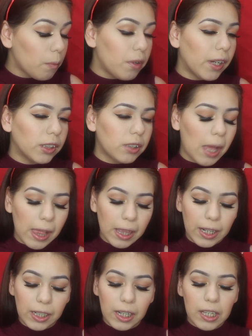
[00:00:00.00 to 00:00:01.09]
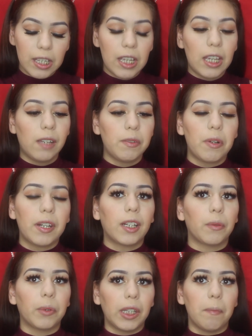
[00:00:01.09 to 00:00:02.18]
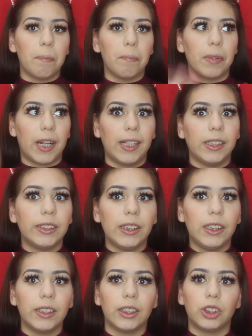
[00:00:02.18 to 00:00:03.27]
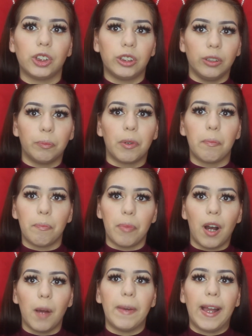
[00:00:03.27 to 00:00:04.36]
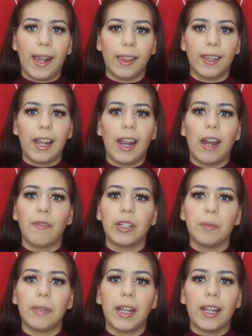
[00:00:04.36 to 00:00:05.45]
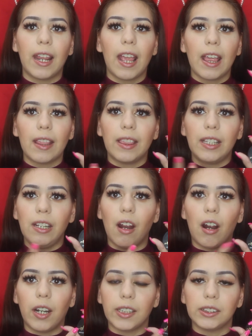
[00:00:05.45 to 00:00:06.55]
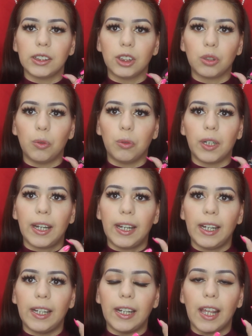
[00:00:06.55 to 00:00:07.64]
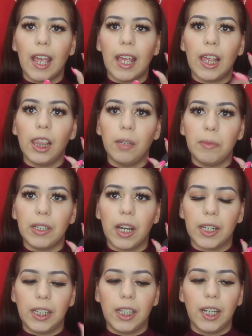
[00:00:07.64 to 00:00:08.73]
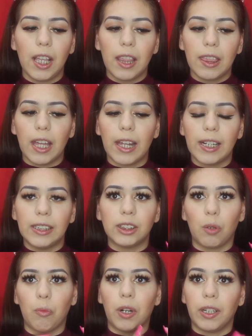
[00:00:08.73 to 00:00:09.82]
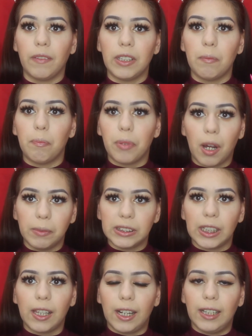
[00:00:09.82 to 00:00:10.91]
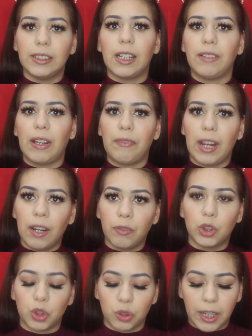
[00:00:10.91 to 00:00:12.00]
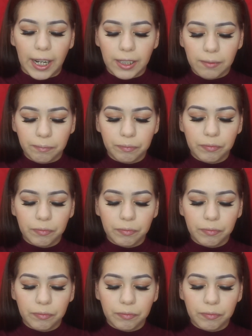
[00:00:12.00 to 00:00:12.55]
So we have to highlight. If you want like a really blinding, like super bomb highlight, I recommend the Artist Couture in Illuminati. That is one of the bombest highlights I have ever tried.